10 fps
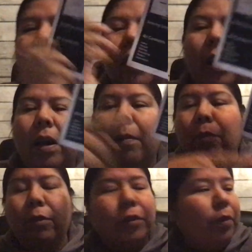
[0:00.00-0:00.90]

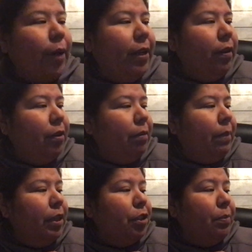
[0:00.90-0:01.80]
So write down your
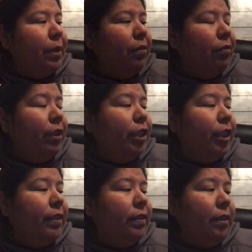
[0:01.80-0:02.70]
measurement for
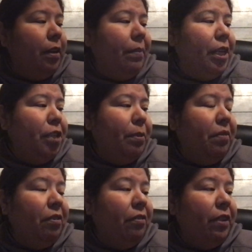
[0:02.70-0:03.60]
chest and your measurement
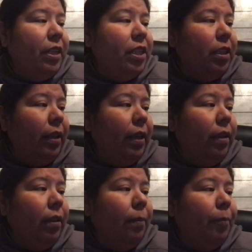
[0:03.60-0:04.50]
for finished
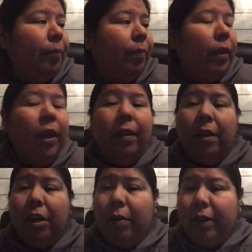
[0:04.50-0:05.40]
length. And then
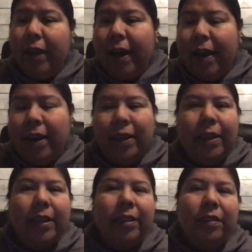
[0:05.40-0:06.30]
you're going to add
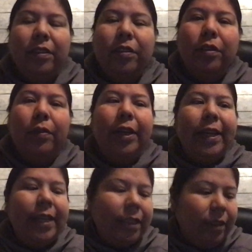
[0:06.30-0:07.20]
ease. So what
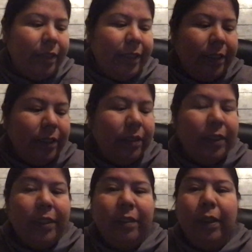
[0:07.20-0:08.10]
ease
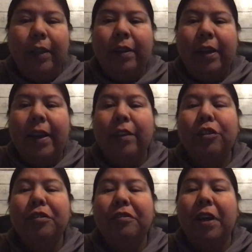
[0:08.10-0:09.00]
is like the
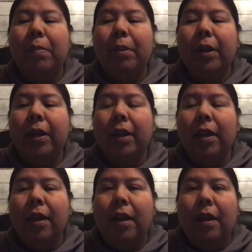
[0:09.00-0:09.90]
extra fabric
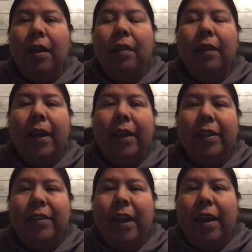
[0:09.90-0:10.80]
that
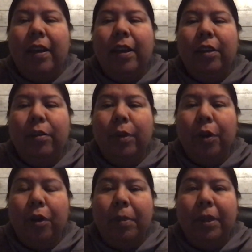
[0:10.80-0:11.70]
is added into a
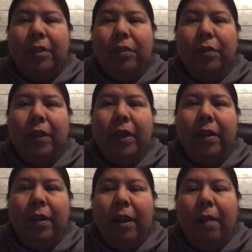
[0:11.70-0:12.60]
garment so that
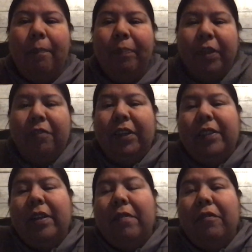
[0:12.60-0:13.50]
it
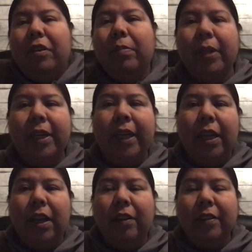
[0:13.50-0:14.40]
fits comfortably and
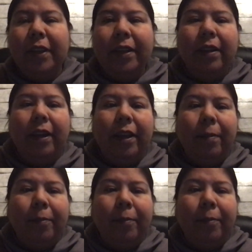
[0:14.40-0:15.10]
not skin tight.